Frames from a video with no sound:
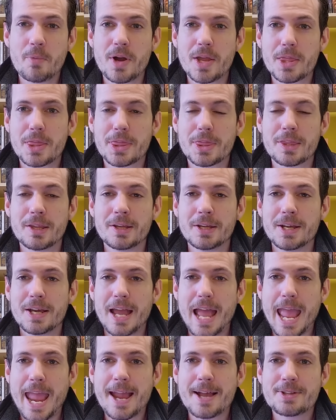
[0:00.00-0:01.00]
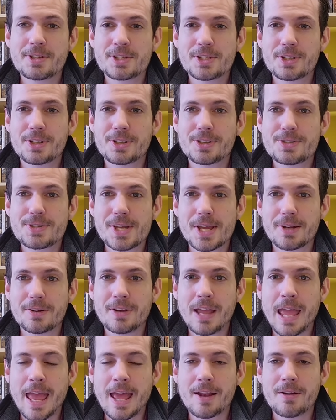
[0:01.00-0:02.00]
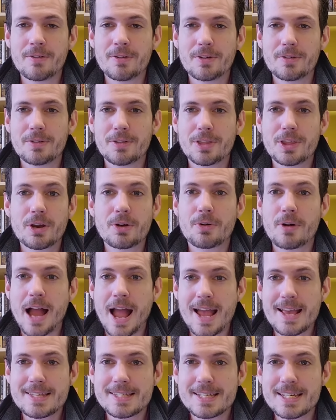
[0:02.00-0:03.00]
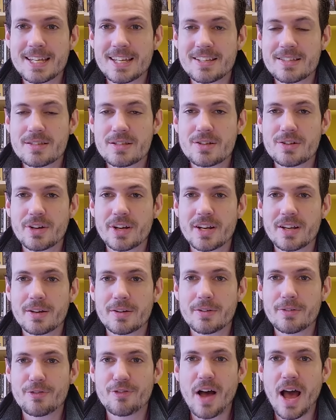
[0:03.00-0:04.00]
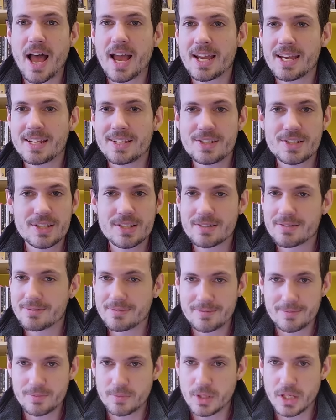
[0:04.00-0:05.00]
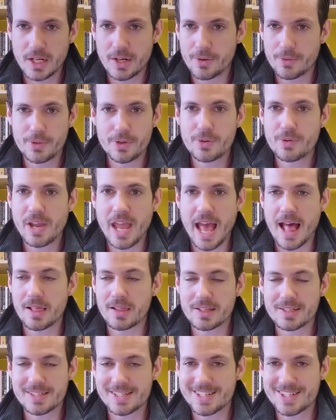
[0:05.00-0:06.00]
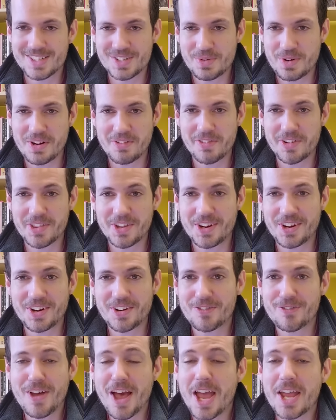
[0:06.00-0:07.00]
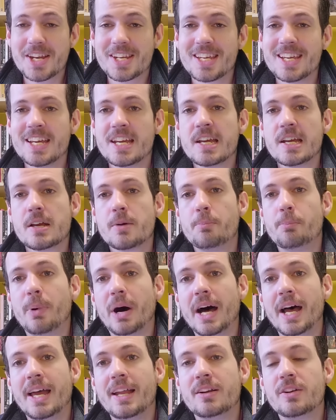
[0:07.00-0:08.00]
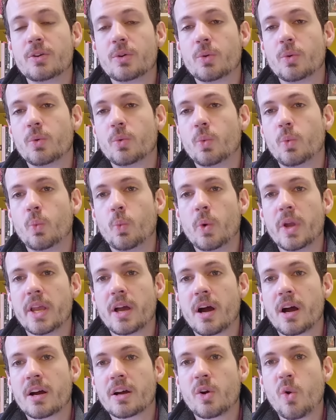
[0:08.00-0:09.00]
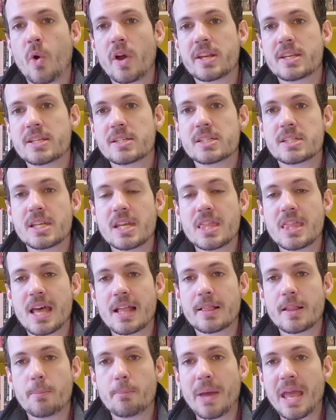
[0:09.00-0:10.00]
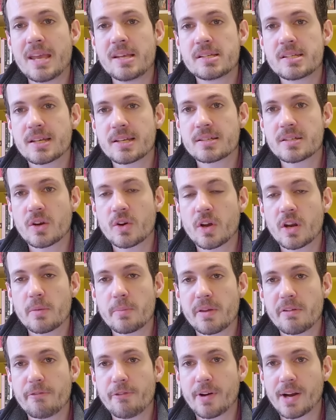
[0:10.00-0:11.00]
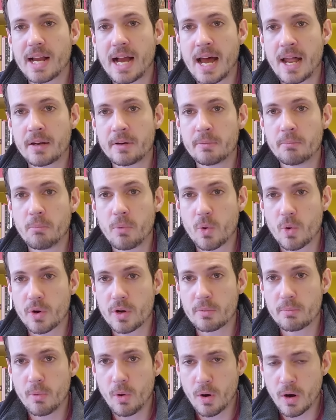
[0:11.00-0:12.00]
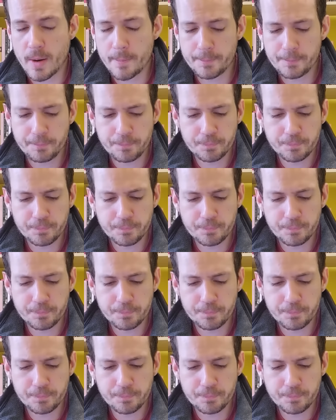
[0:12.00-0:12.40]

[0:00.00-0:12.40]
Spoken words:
with answers and theorizing, and still going to find new galaxies or whatever they're going to find. But we are going to see that the basics are going to be forgotten more and more.